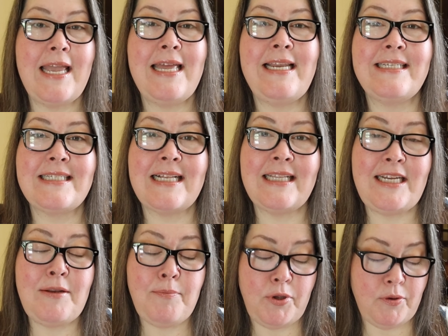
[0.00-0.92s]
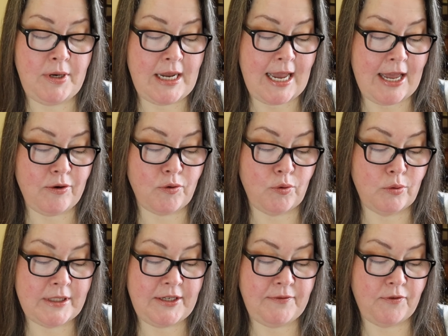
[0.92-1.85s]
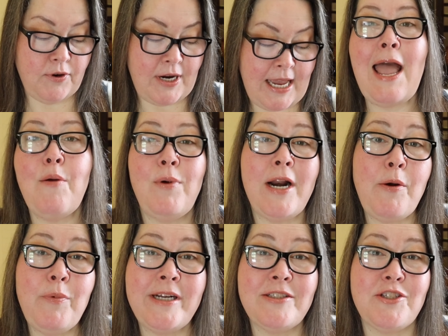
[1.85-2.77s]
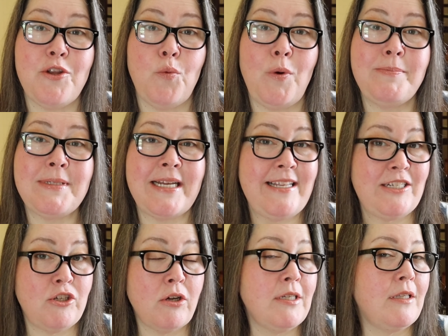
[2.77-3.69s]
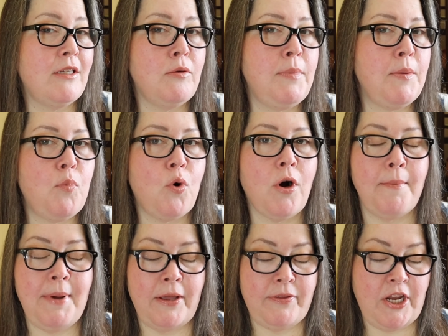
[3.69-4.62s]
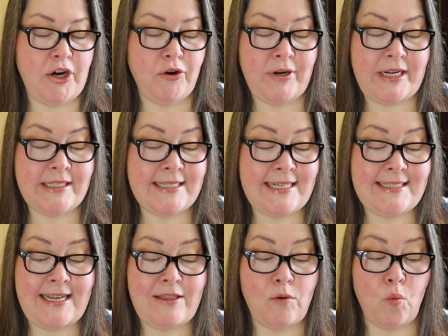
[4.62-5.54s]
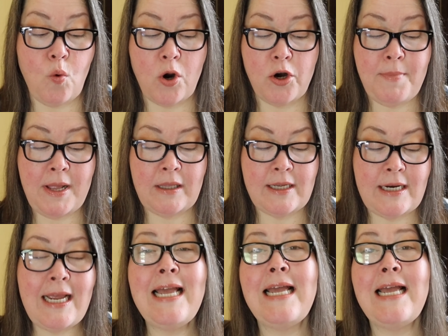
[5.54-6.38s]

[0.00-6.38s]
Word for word: It is clean beauty and cruelty-free. And when I went out to their website, they talked a little bit more about the ingredients. They say the watermelon